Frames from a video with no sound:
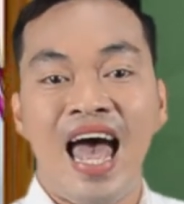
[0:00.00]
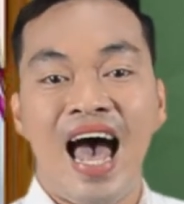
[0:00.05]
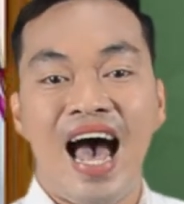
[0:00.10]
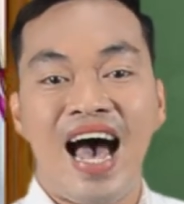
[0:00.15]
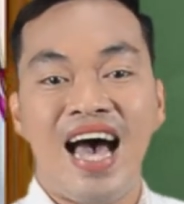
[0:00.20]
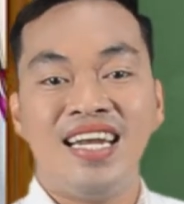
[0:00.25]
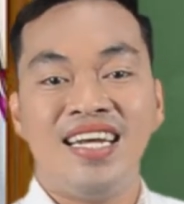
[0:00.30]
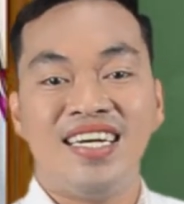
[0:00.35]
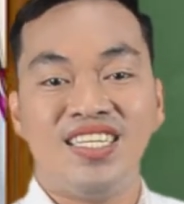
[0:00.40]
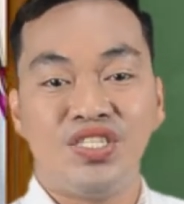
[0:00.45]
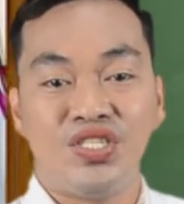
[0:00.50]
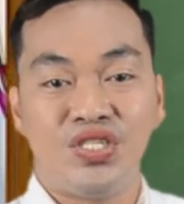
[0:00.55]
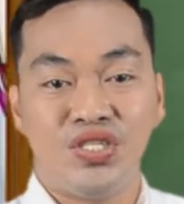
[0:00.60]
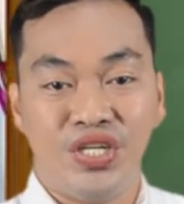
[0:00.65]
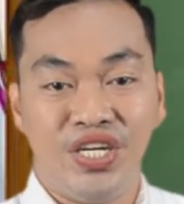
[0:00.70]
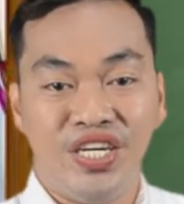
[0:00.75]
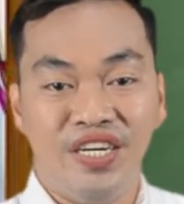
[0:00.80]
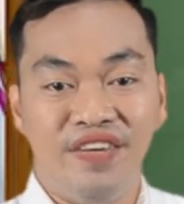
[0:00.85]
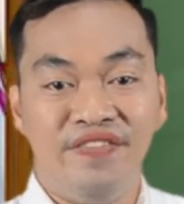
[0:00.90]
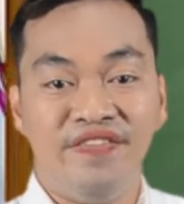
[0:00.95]
and has
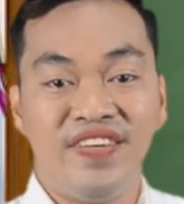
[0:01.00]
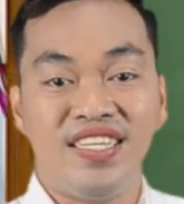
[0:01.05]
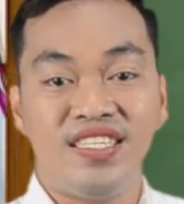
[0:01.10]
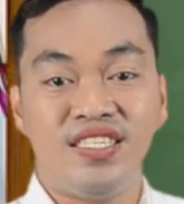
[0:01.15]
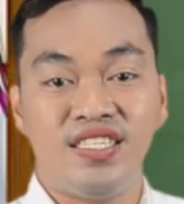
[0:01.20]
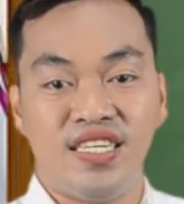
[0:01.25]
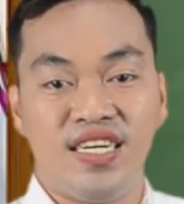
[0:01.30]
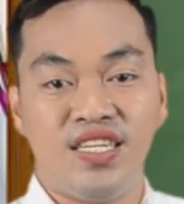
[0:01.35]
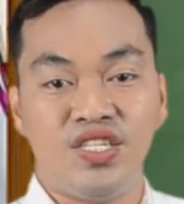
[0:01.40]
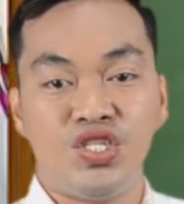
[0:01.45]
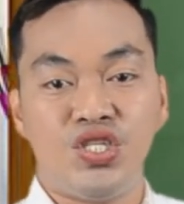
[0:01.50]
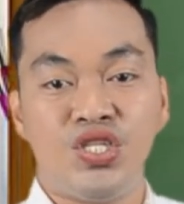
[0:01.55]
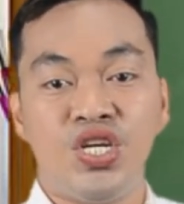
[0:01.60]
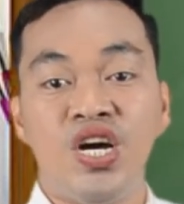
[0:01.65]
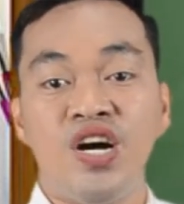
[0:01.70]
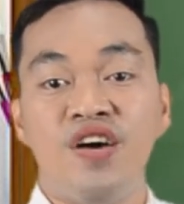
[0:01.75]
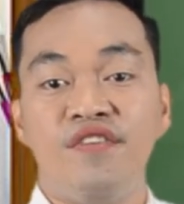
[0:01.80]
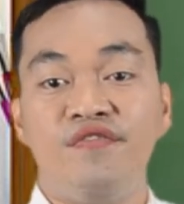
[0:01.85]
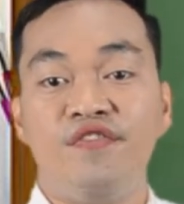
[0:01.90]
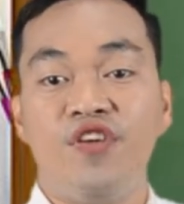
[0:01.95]
served as such
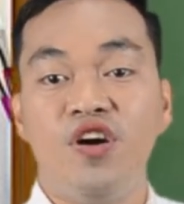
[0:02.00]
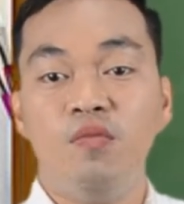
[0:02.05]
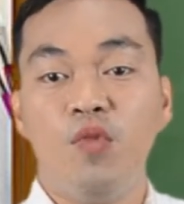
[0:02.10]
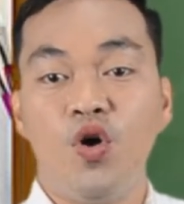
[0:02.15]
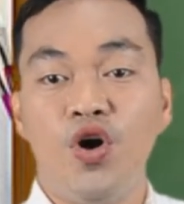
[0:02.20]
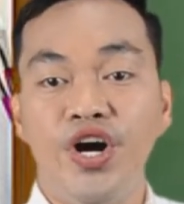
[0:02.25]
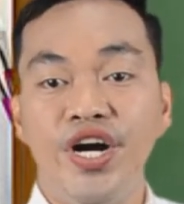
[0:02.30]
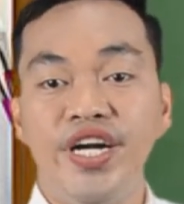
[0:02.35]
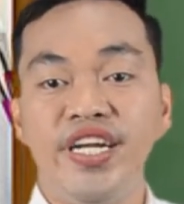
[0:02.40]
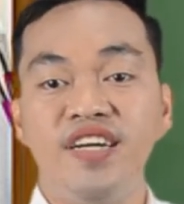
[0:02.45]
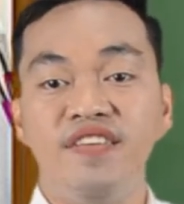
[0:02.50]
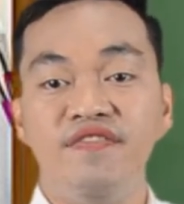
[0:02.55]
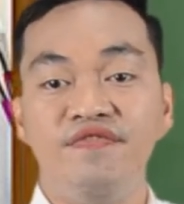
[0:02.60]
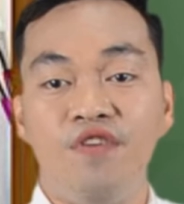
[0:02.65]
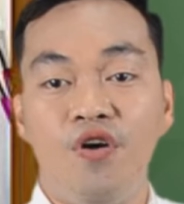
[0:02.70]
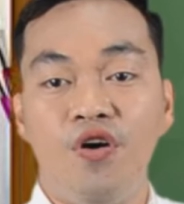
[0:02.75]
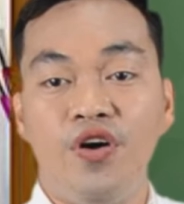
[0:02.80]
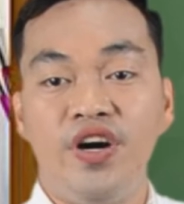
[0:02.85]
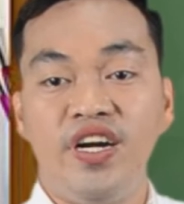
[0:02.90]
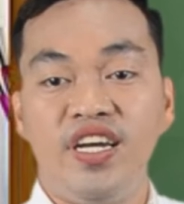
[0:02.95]
for more than
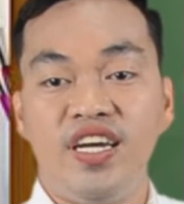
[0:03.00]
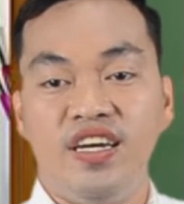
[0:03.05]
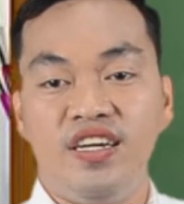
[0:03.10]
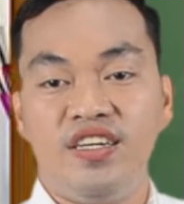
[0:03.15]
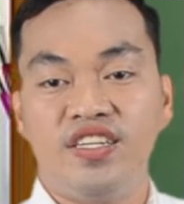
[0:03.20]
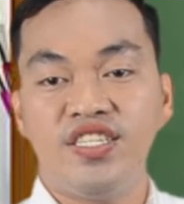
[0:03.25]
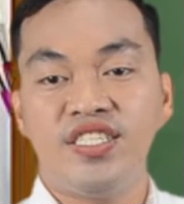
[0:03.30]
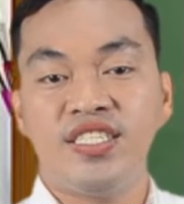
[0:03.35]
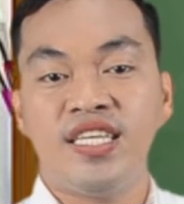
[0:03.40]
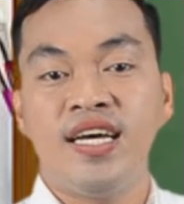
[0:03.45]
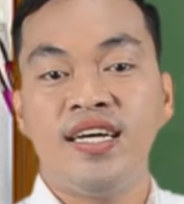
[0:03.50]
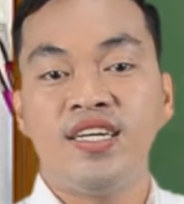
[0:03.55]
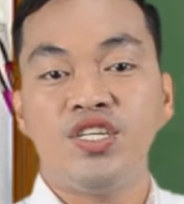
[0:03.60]
4 years